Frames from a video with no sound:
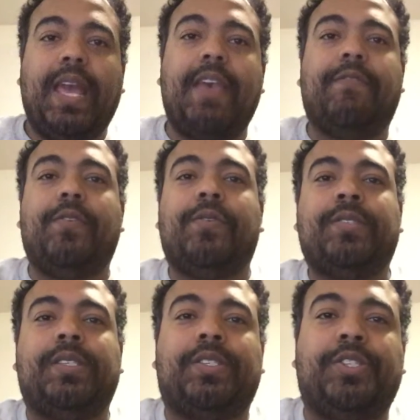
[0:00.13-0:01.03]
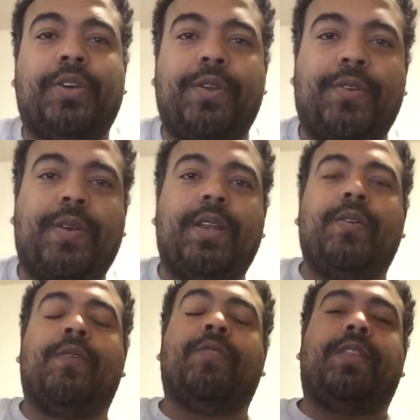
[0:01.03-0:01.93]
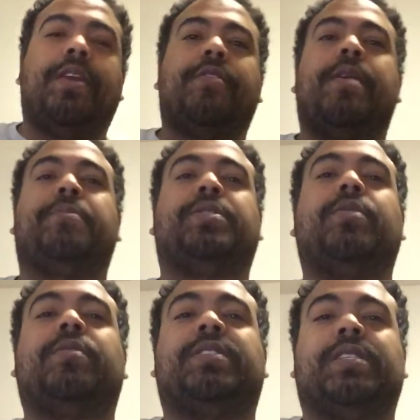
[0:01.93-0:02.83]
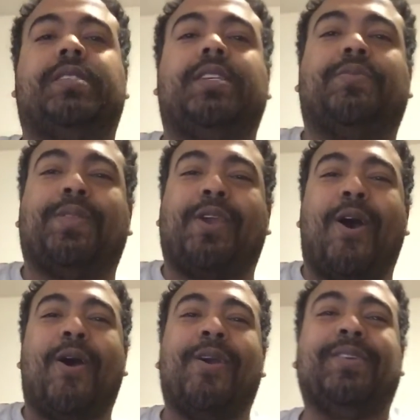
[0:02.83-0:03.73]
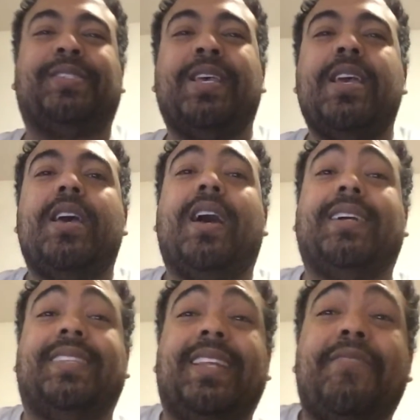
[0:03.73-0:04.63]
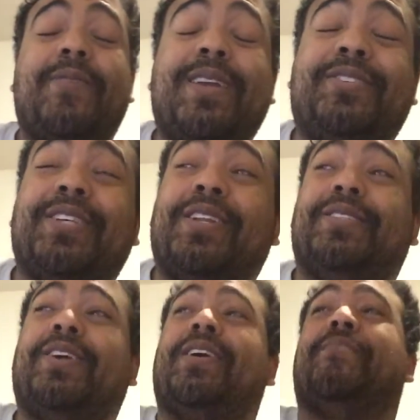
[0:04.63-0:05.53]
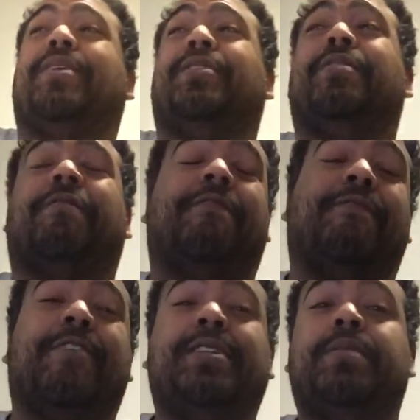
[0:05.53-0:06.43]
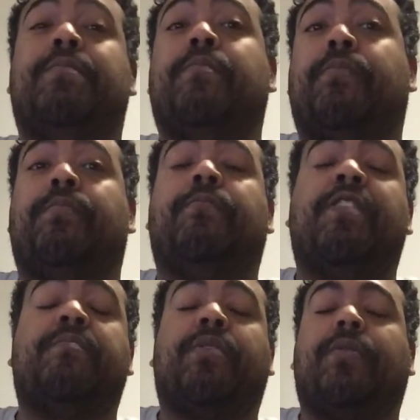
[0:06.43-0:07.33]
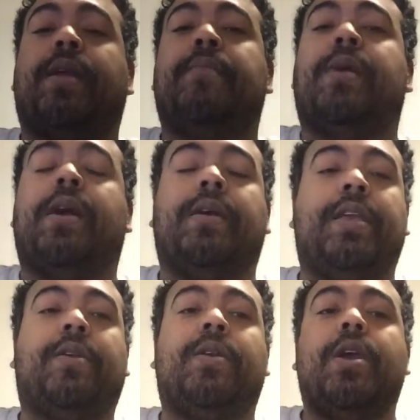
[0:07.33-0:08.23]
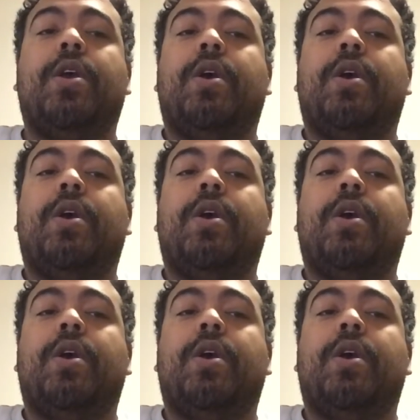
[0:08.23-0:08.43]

Hi viewers, this is Tony Green with another episode of Success with Cars. Today we're actually going to talk about a little fun program here